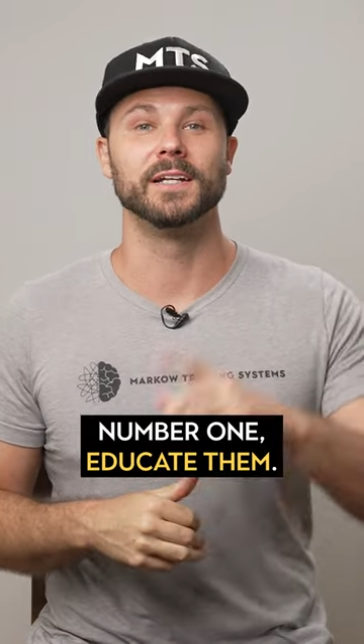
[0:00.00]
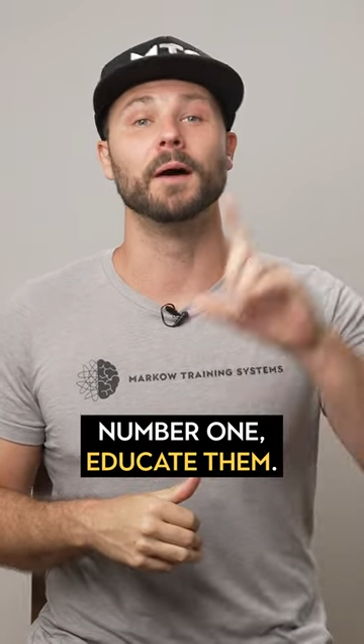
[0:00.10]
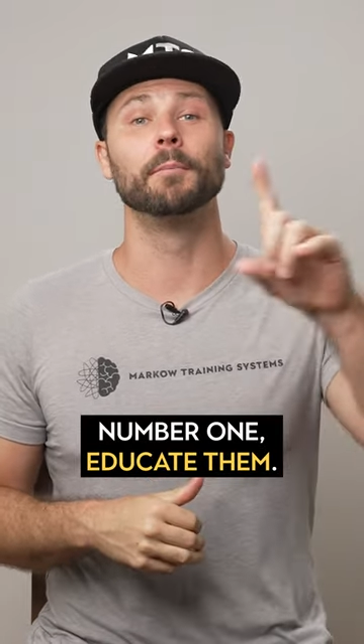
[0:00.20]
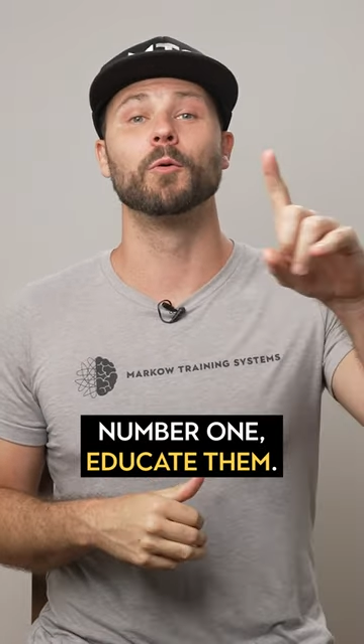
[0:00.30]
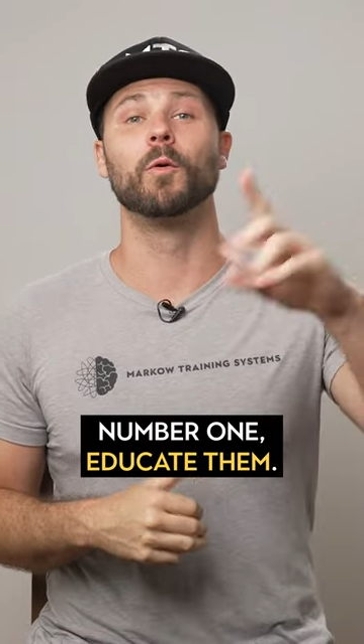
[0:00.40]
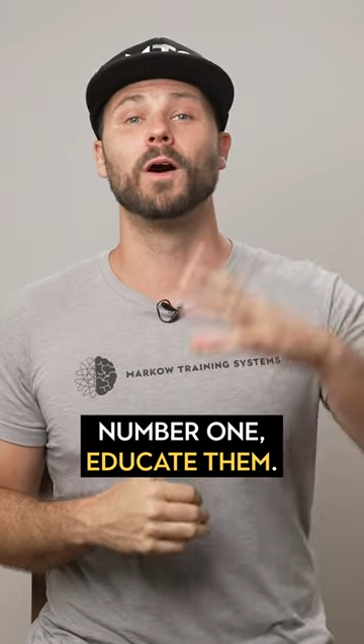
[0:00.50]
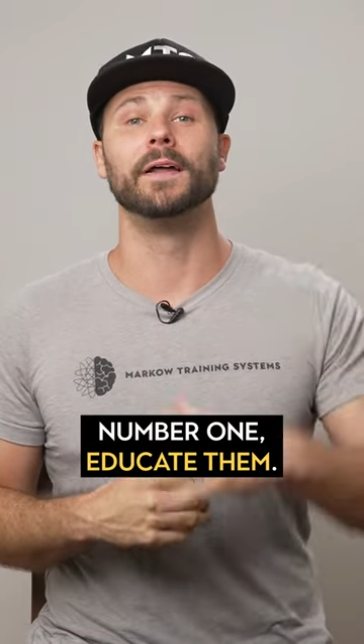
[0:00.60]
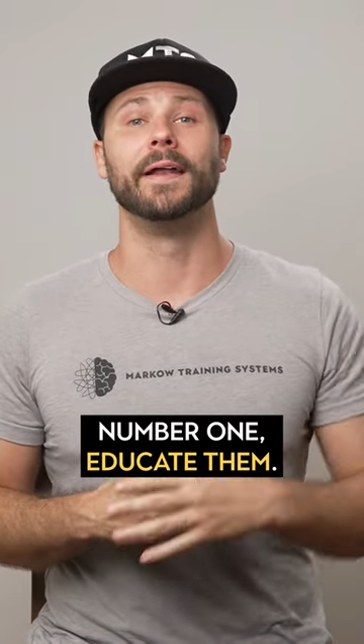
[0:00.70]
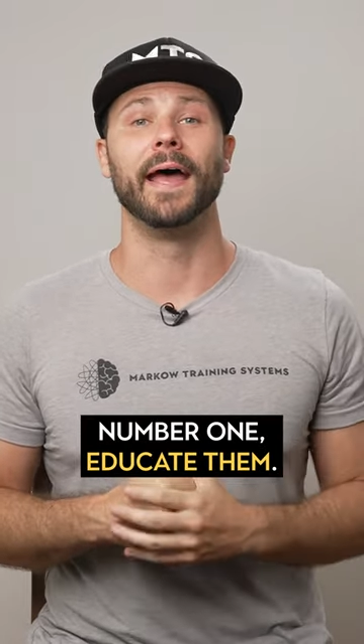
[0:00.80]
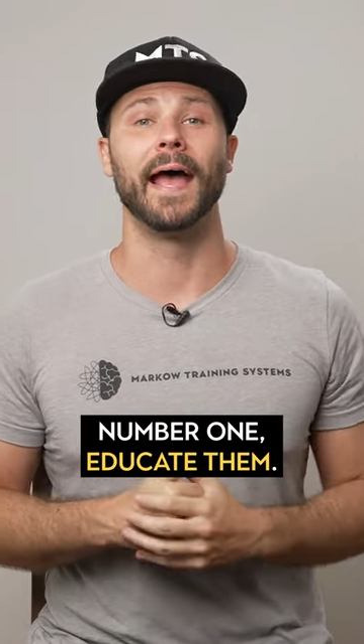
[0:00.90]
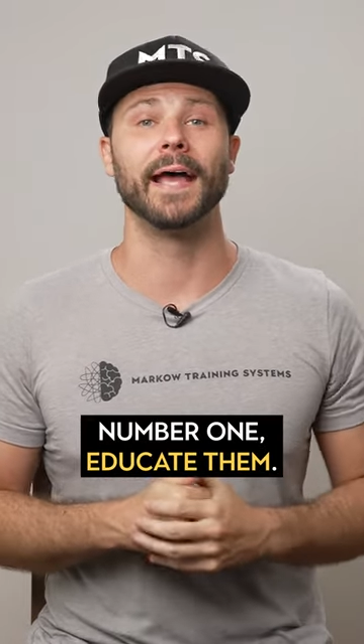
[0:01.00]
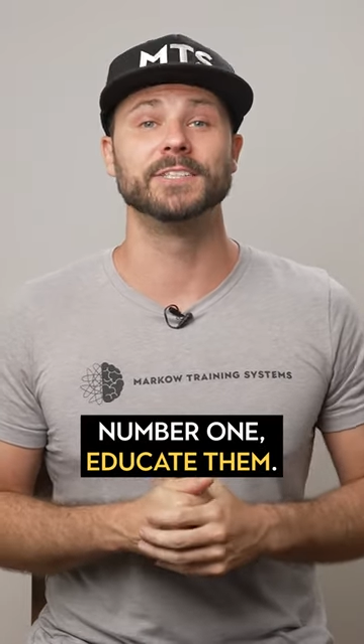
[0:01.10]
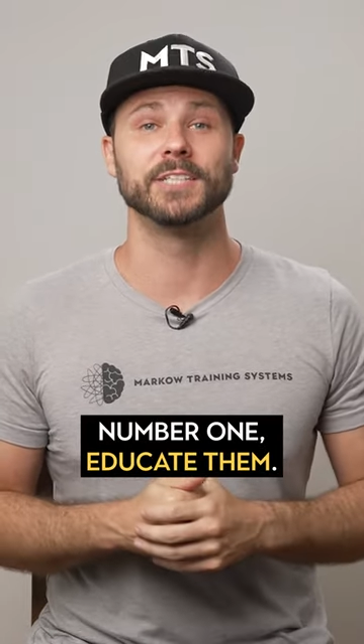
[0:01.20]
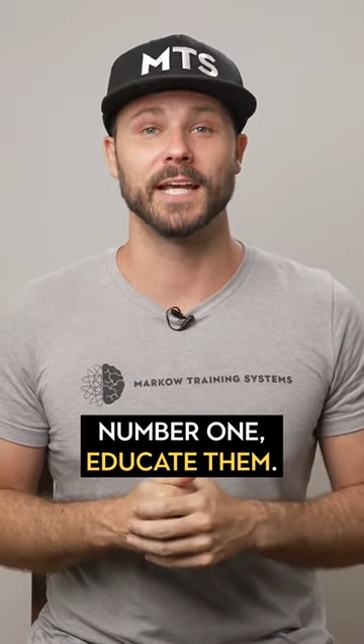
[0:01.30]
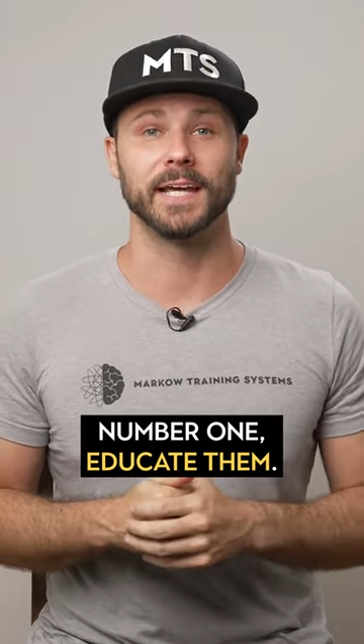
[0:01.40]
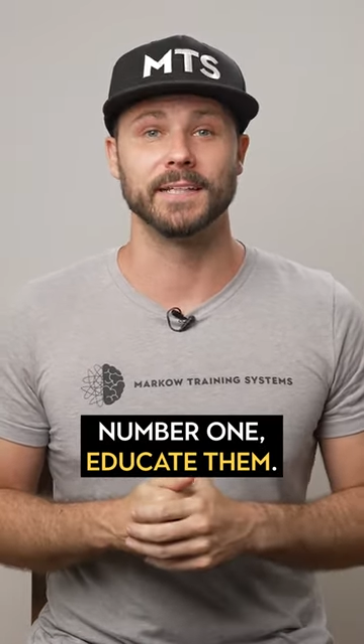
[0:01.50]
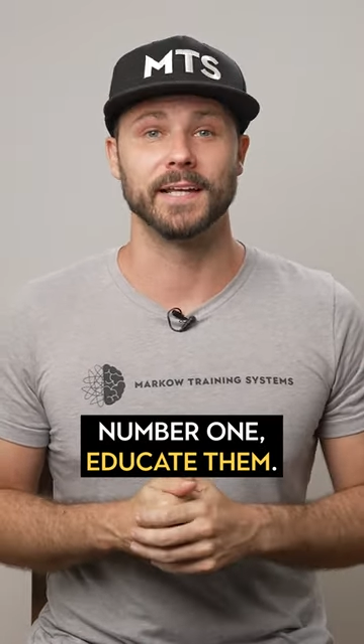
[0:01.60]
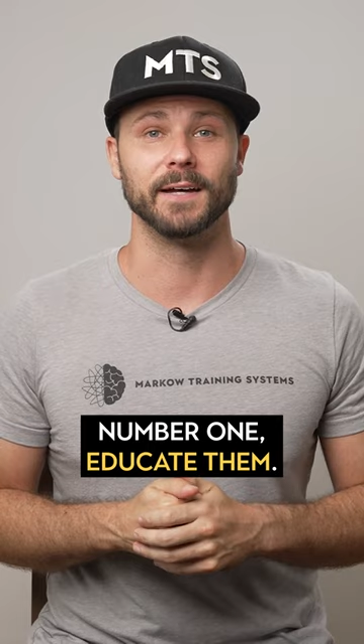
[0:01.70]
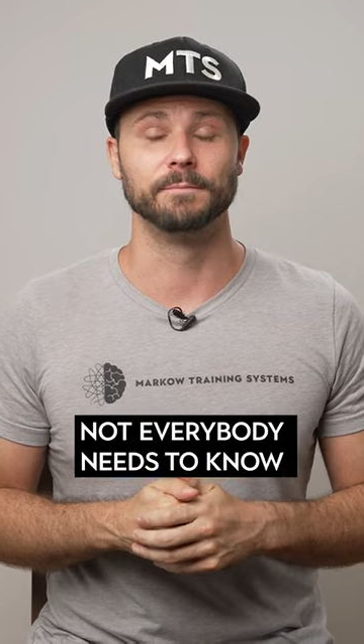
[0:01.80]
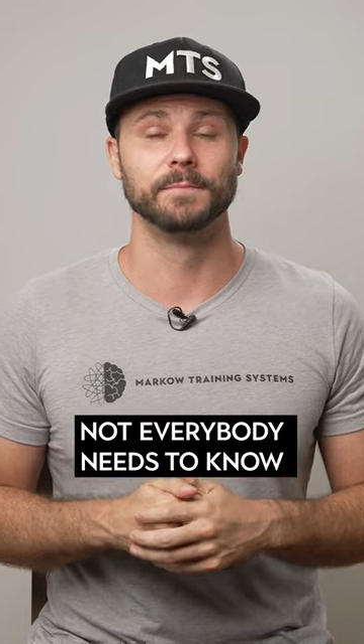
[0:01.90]
Number one, educate
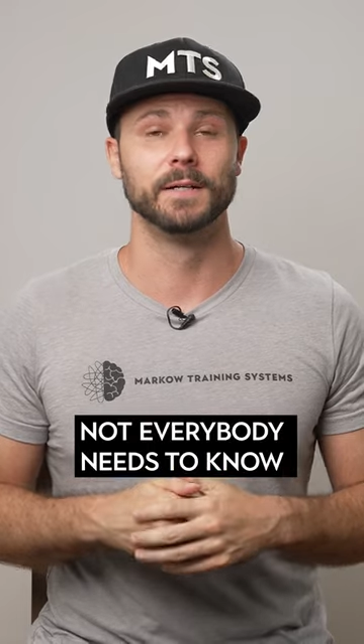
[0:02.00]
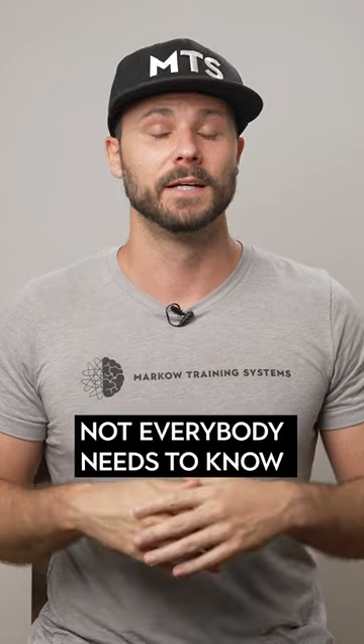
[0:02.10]
them.